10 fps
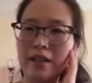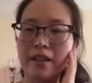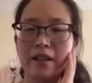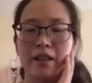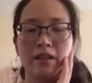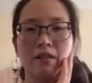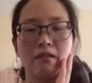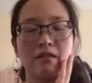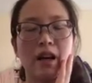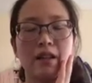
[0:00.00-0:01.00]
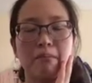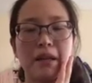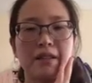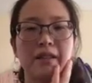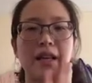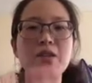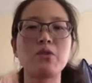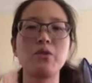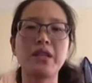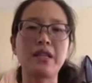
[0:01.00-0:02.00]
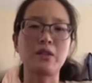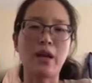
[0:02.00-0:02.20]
other method, then you don't need to have